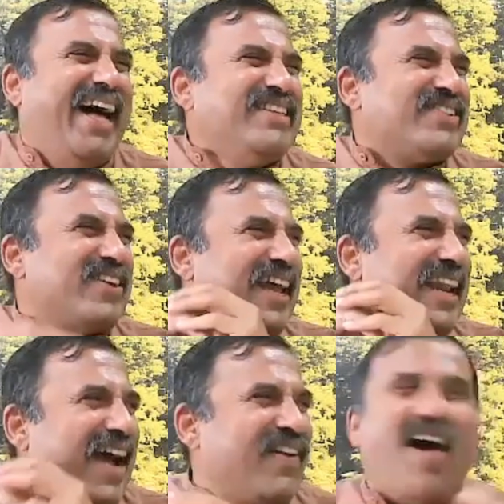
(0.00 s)
So you can
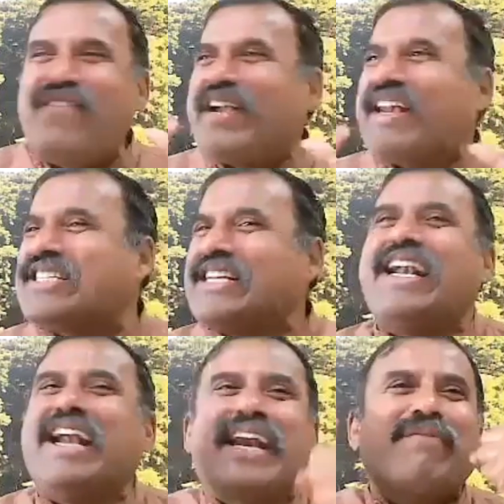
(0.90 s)
have law of attraction and
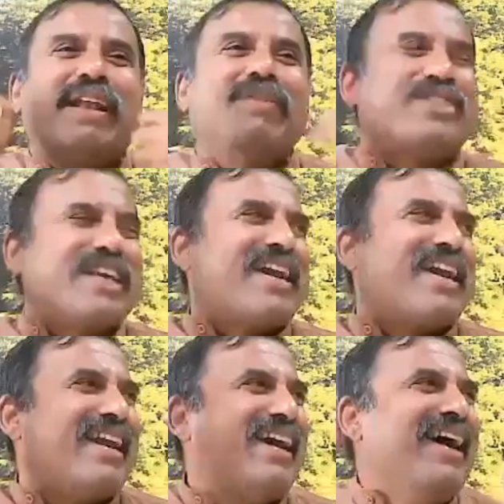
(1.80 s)
attract many more children
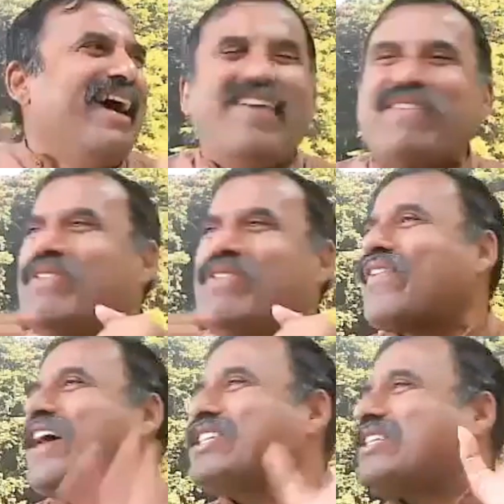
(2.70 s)
and many more
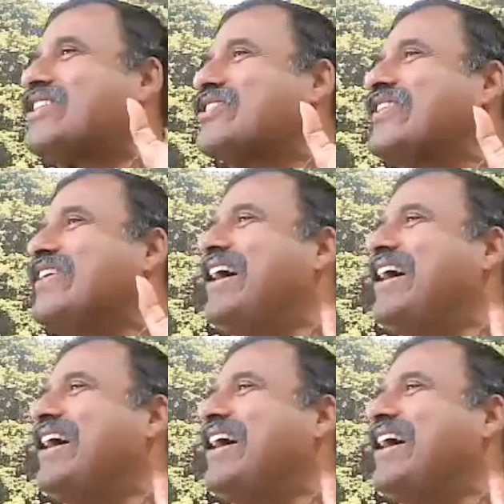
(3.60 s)
fractures also.